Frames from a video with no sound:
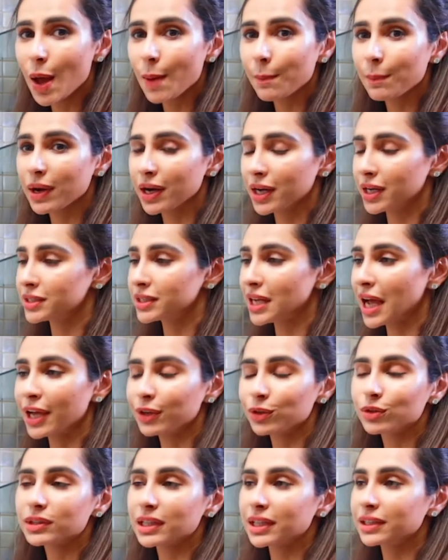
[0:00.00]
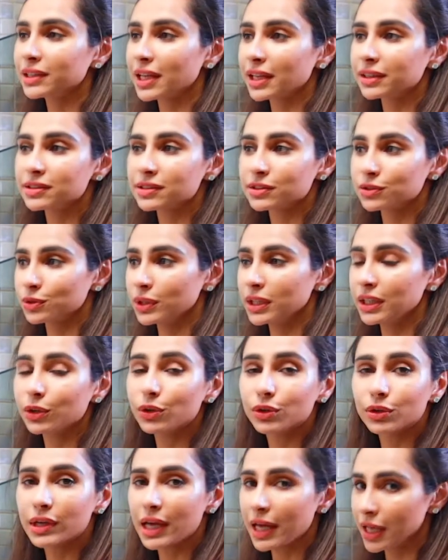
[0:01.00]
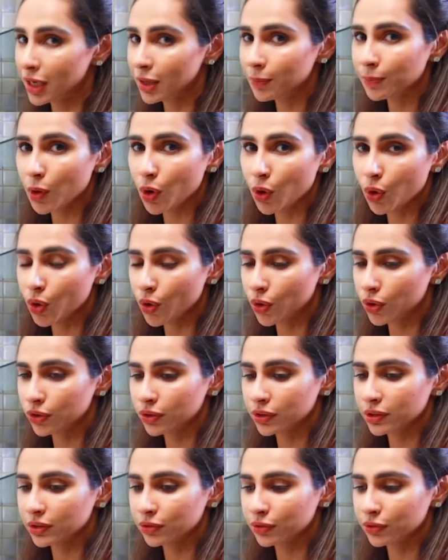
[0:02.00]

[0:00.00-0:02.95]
but I don't think that's really going to help or